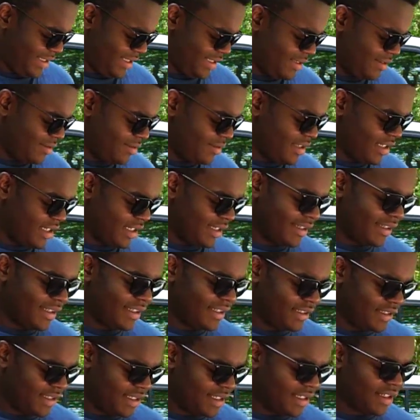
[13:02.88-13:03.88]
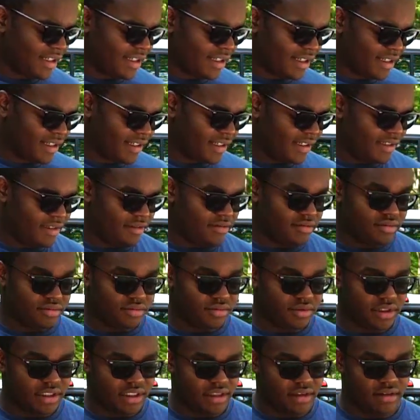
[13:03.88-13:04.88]
Okay, I
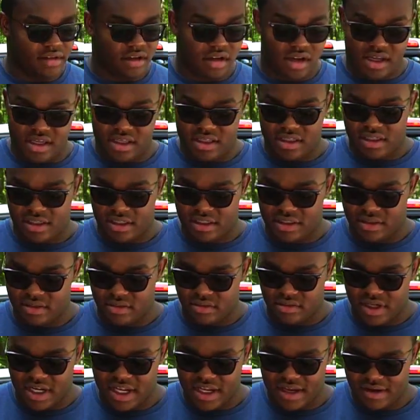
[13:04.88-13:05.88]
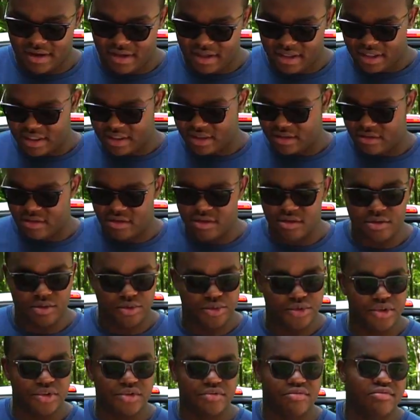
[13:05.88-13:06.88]
don't know.
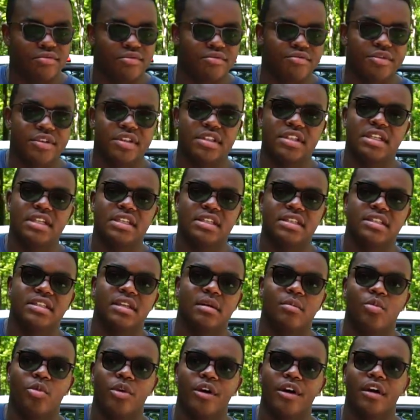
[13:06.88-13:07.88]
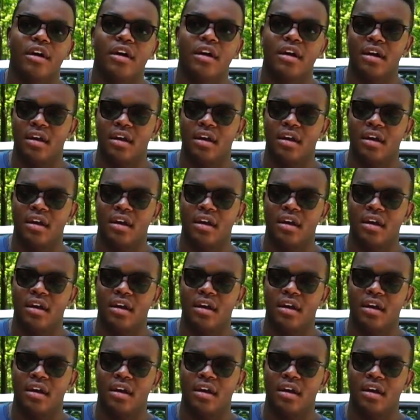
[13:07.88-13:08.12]
There's the receipts somewhere.